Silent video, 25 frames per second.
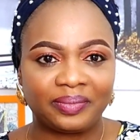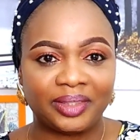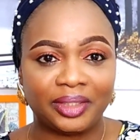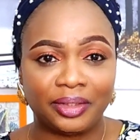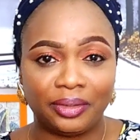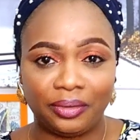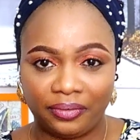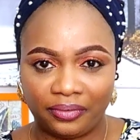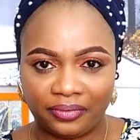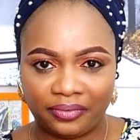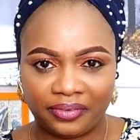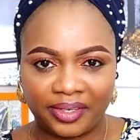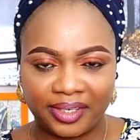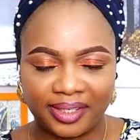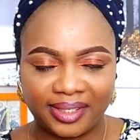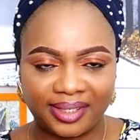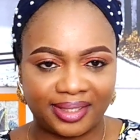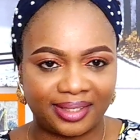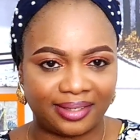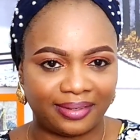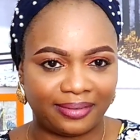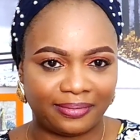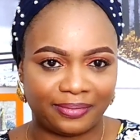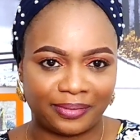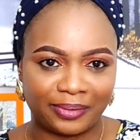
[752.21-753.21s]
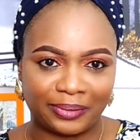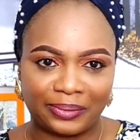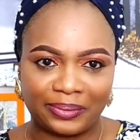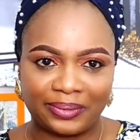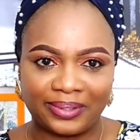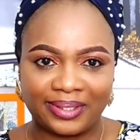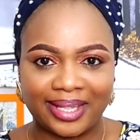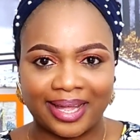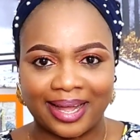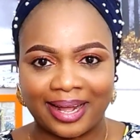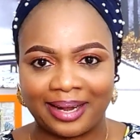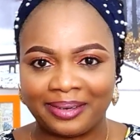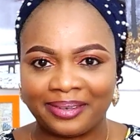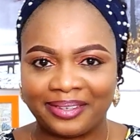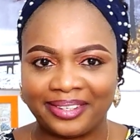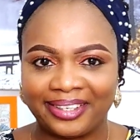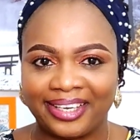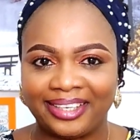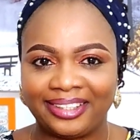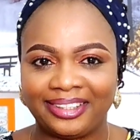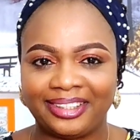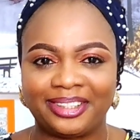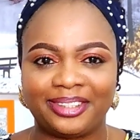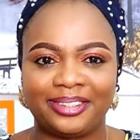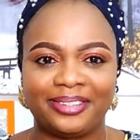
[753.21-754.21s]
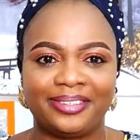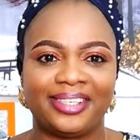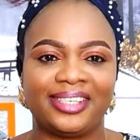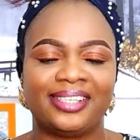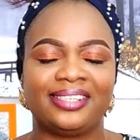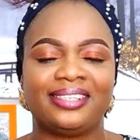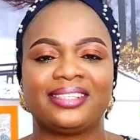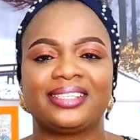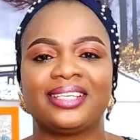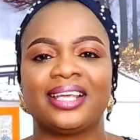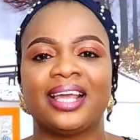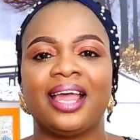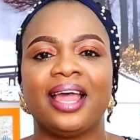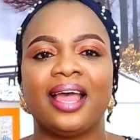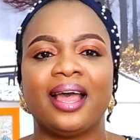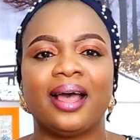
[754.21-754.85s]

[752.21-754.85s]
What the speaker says: university for those that are not Nigerians.